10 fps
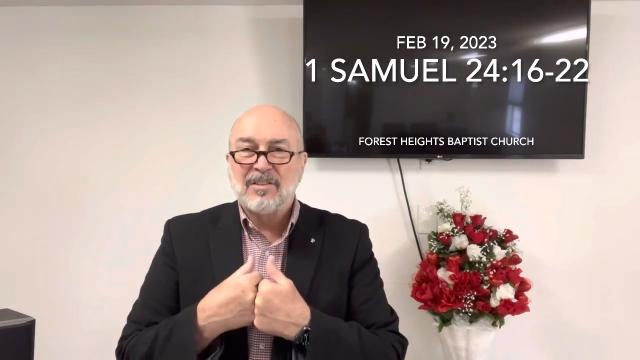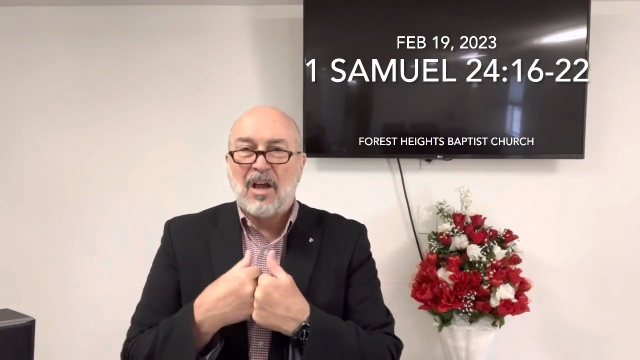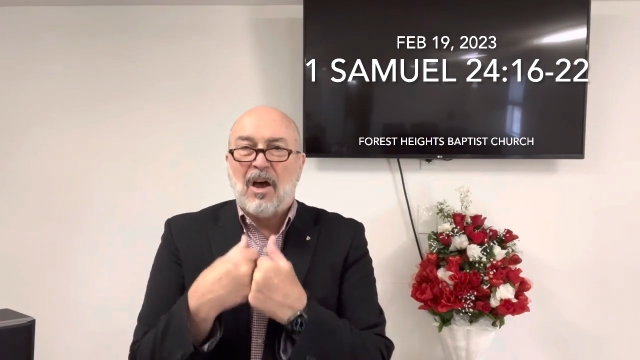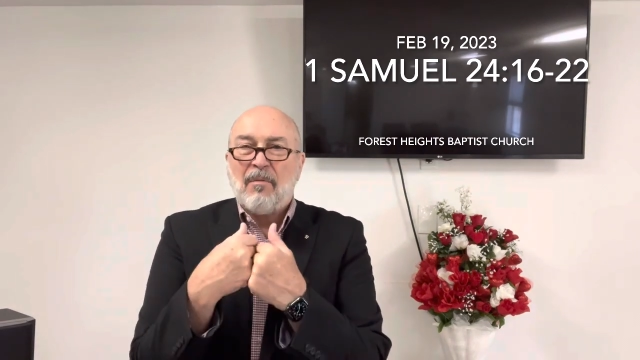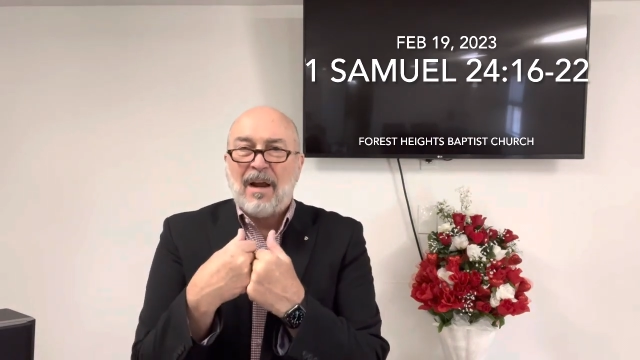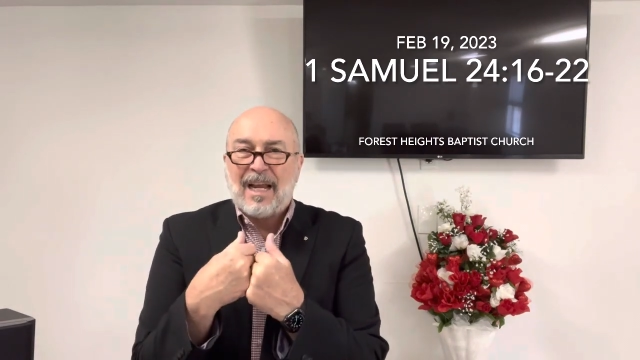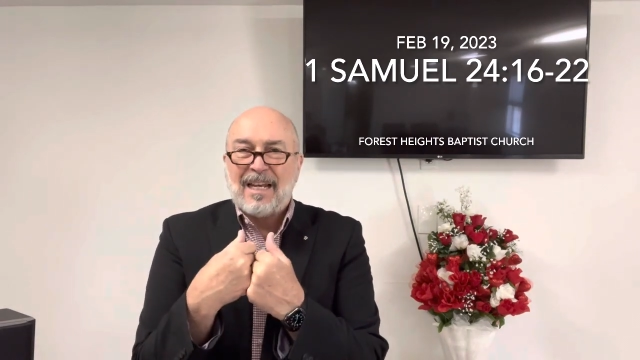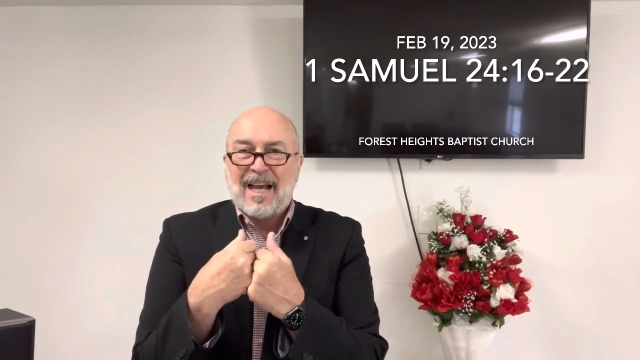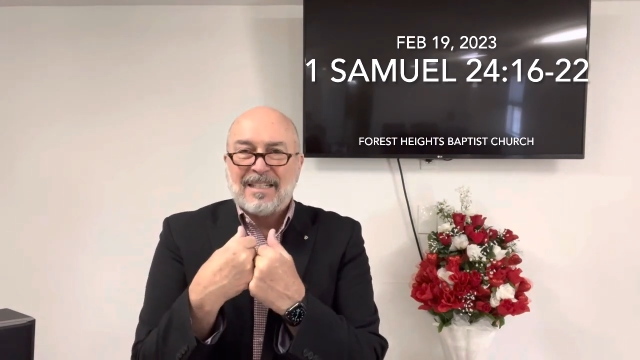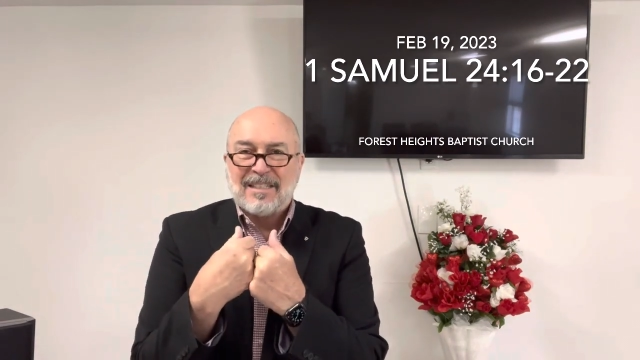Saul
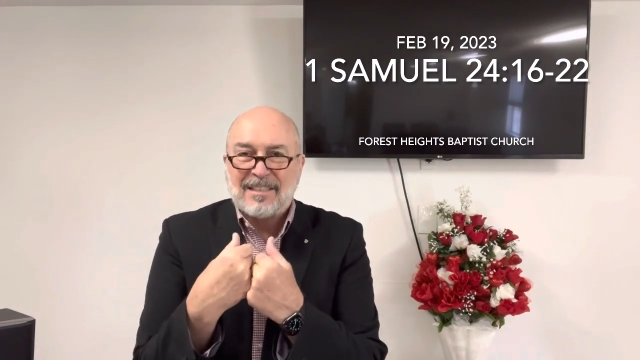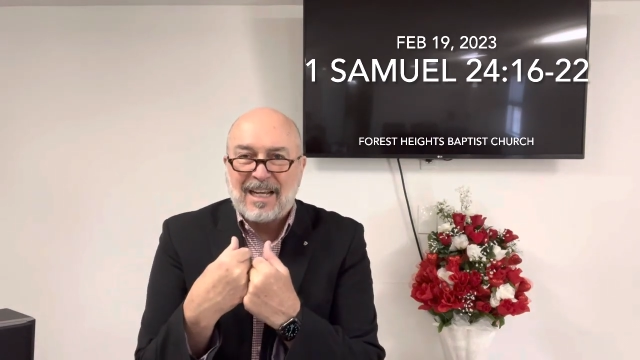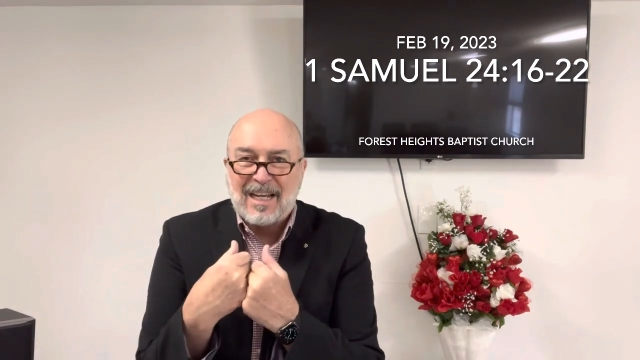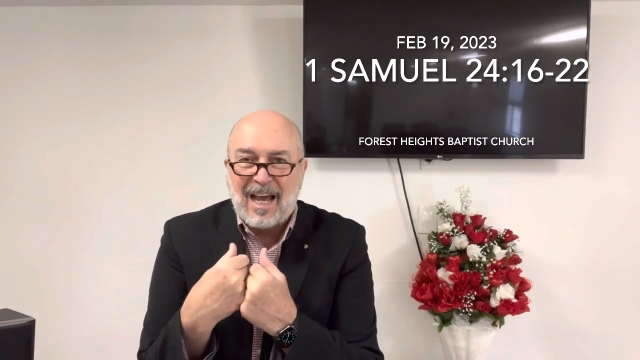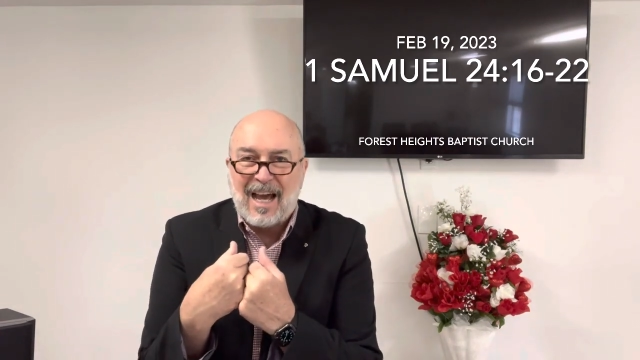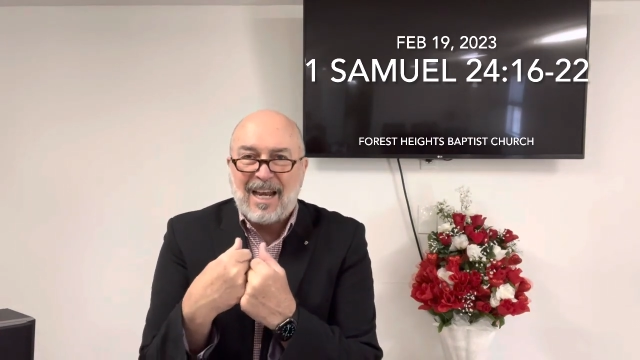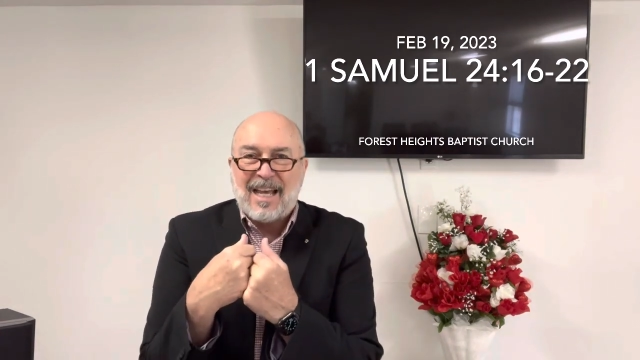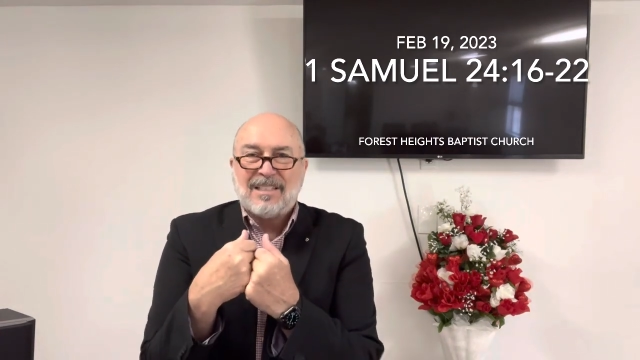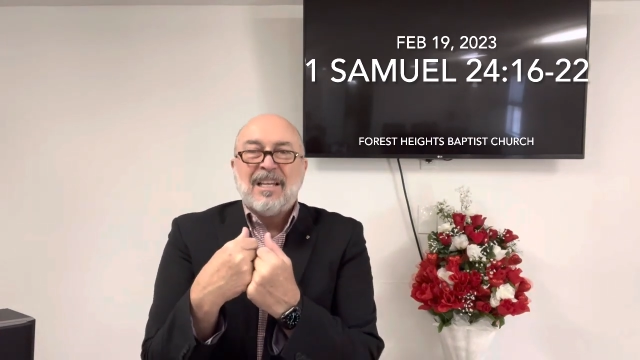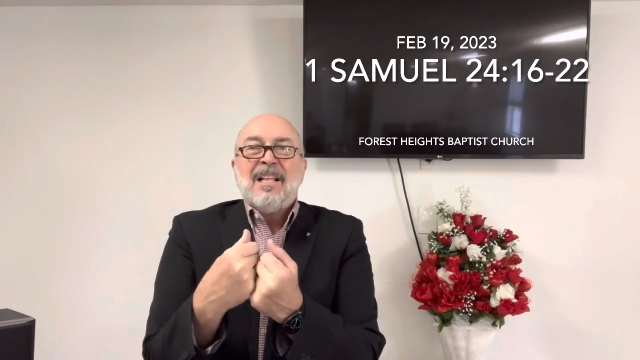recognizes that God
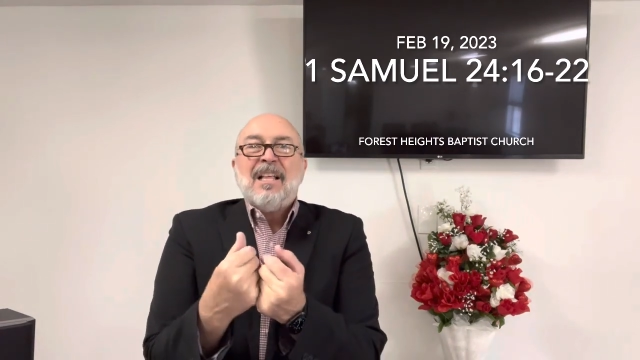has,